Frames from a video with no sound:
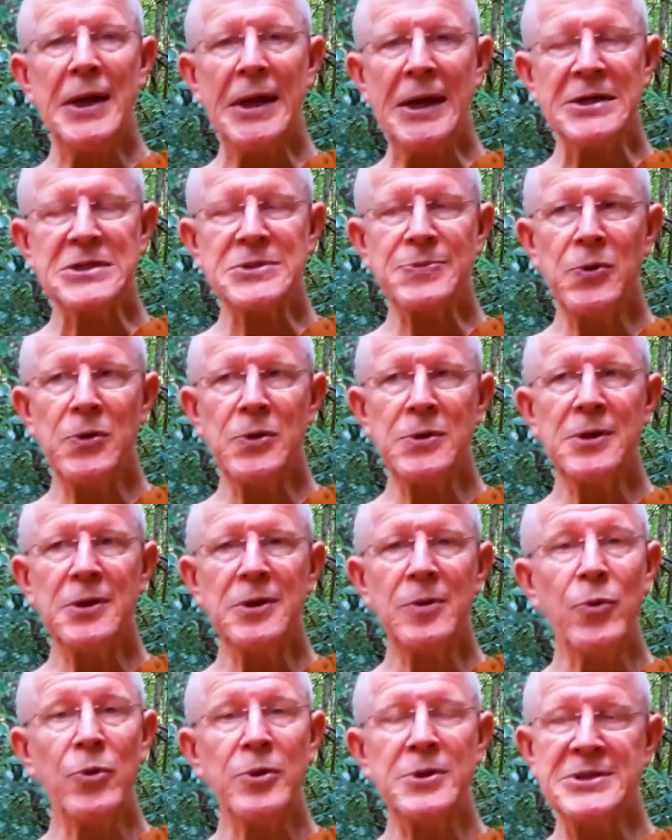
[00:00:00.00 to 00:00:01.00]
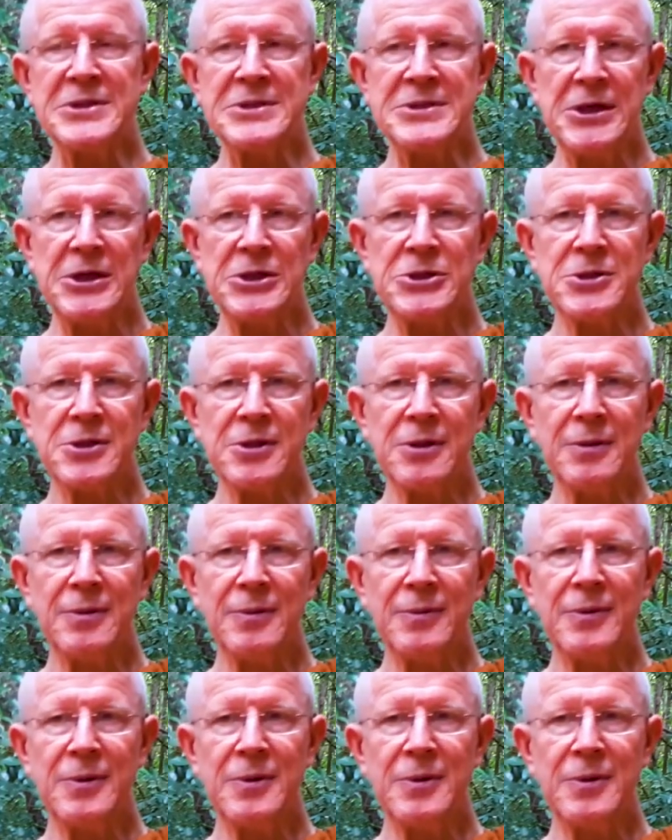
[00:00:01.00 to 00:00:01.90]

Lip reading: expert in the Buddha's teaching,